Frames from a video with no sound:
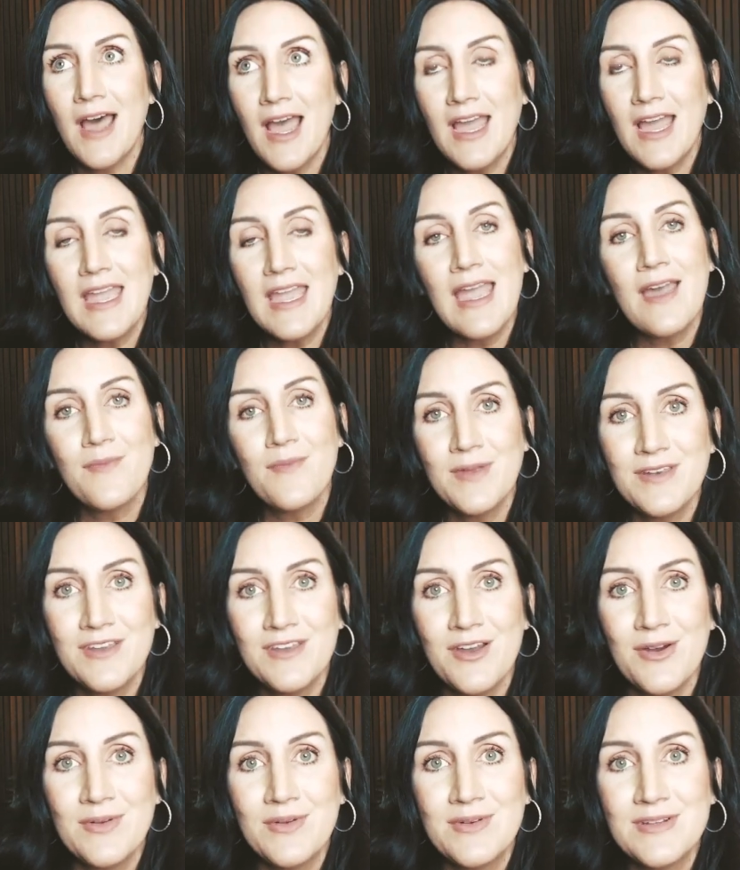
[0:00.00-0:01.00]
I have been
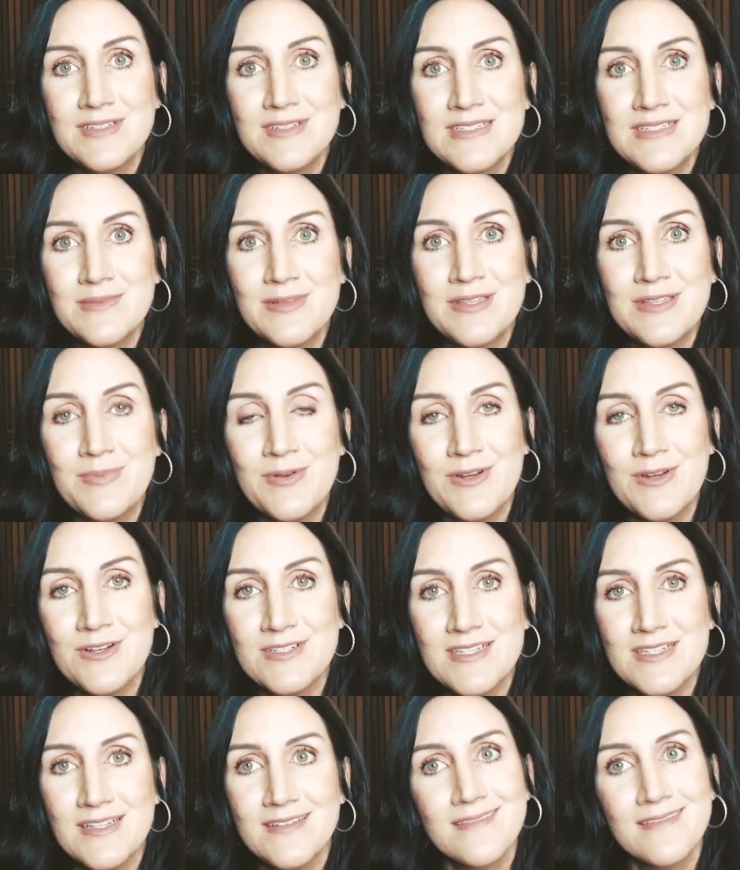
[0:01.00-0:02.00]
known to be the
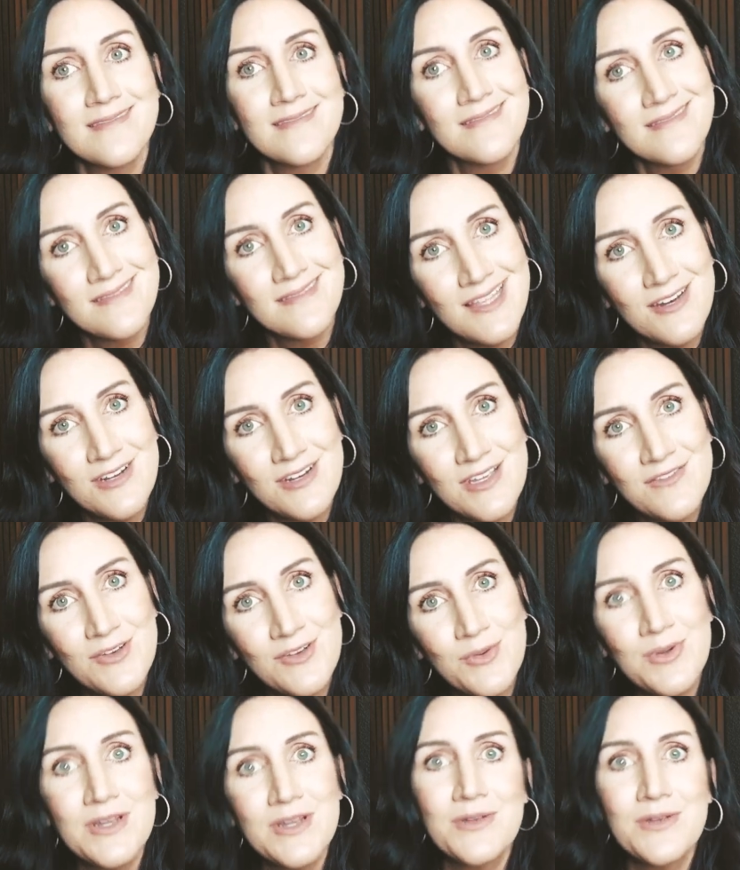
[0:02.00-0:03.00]
person that'll give
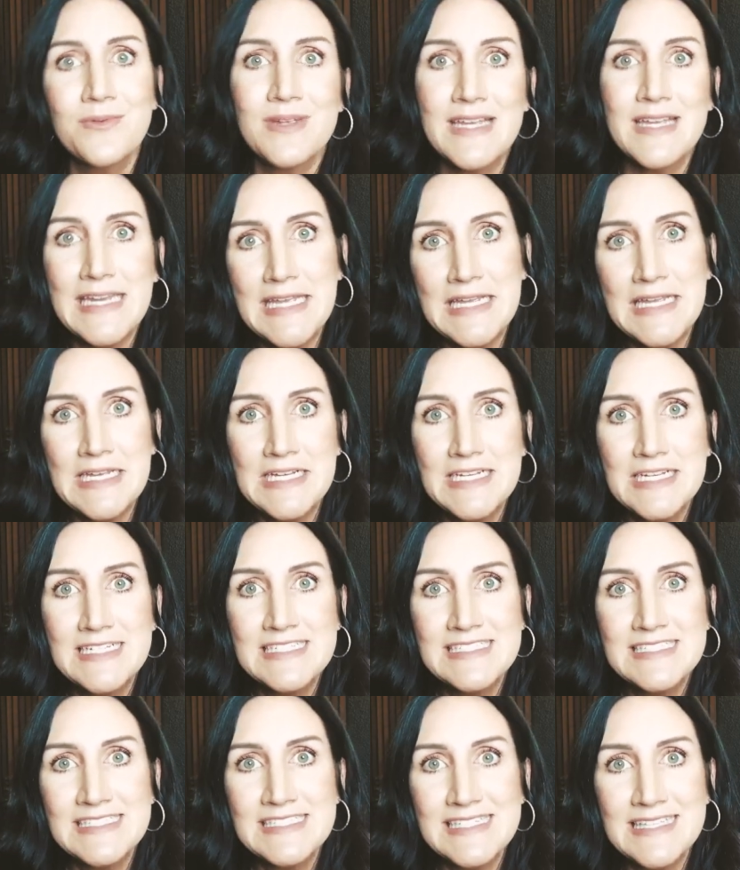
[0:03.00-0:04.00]
a quick ring-a-ding
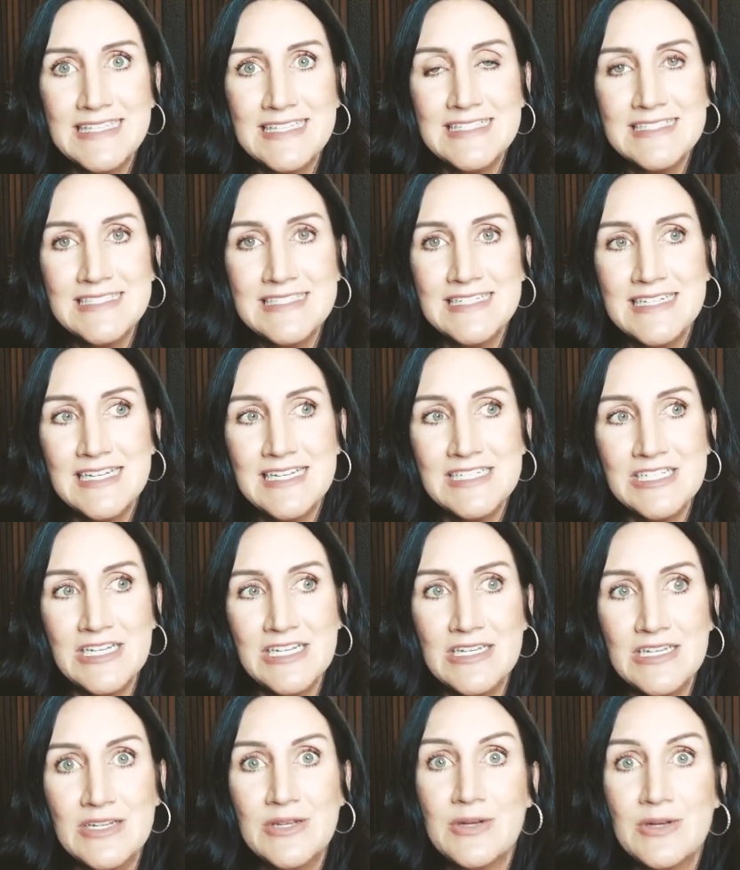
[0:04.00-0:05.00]
to the listing
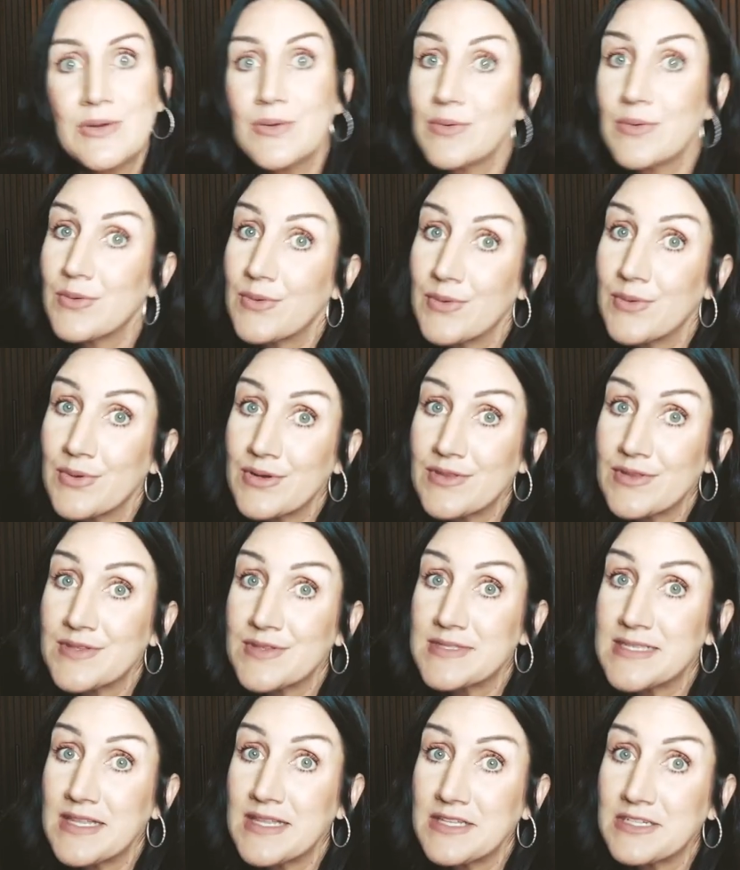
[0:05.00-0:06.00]
agent or to the
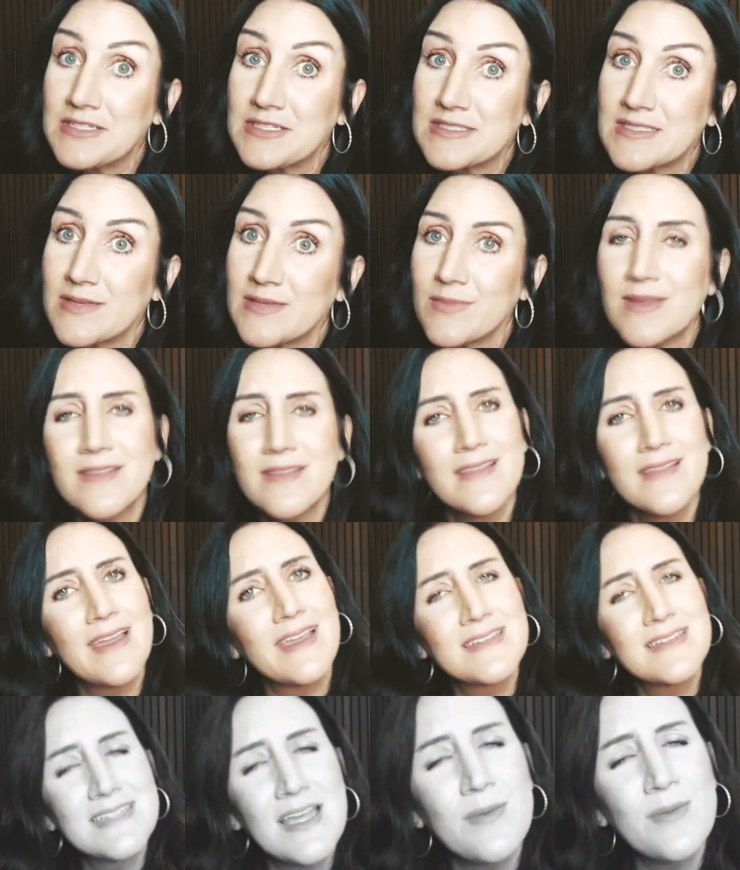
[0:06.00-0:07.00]
sellers and be
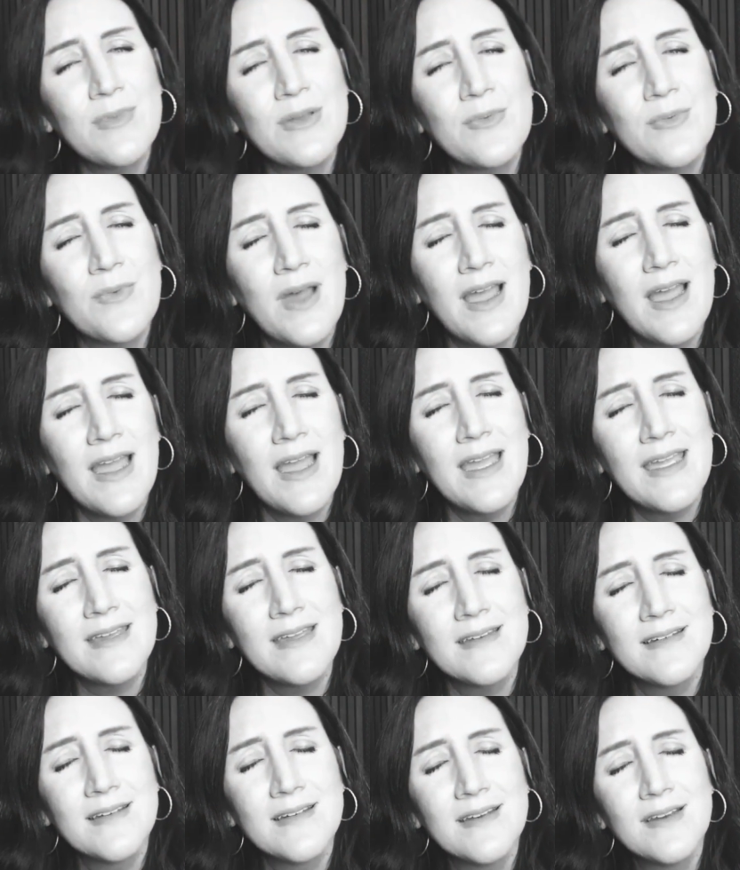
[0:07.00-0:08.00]
like, tell me
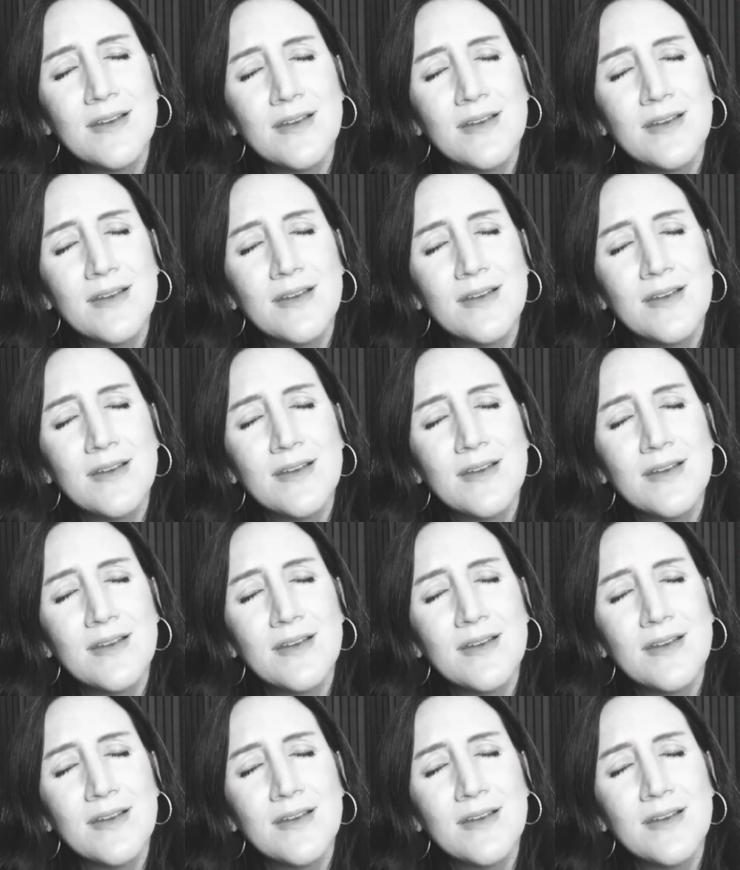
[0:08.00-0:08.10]
why